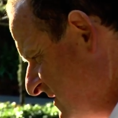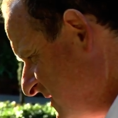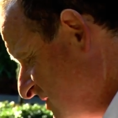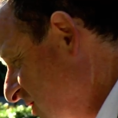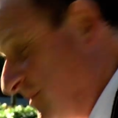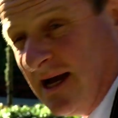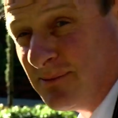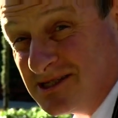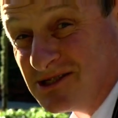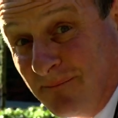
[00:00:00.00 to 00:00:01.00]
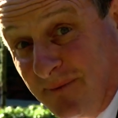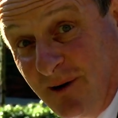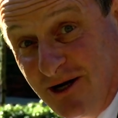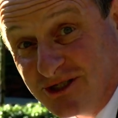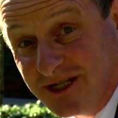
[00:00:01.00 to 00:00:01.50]
So I should be able to stop the
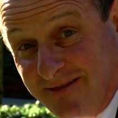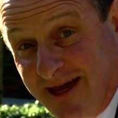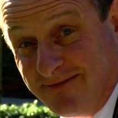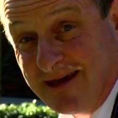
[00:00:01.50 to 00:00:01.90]
motion at that.